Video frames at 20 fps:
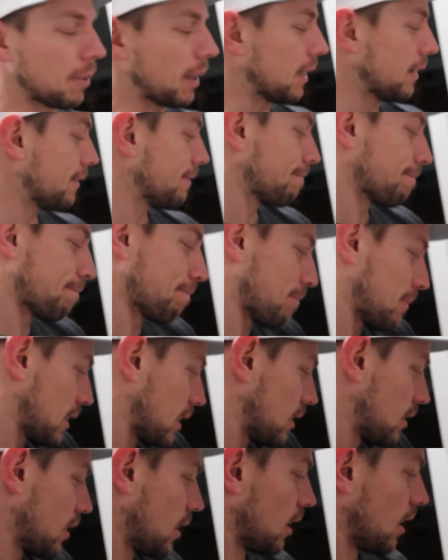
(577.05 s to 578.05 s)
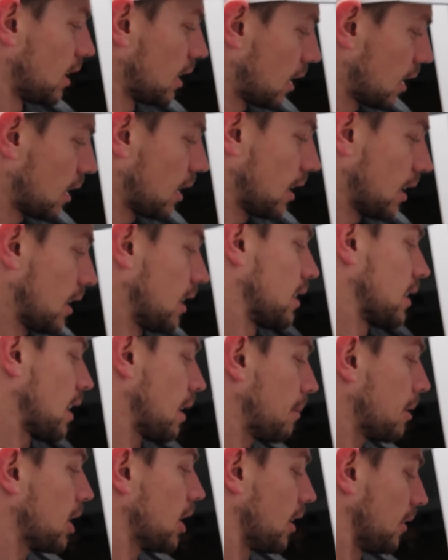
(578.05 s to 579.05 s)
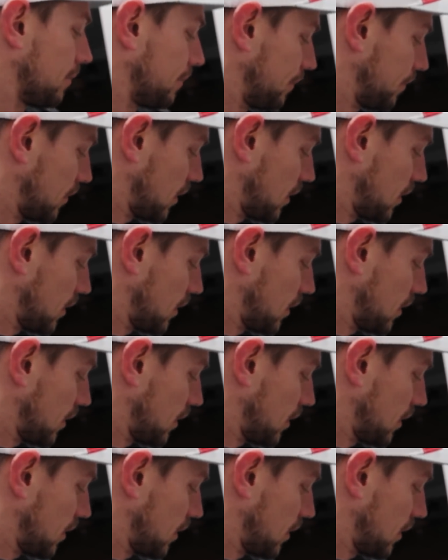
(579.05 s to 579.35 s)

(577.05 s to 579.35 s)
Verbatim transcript: but it's gonna be good.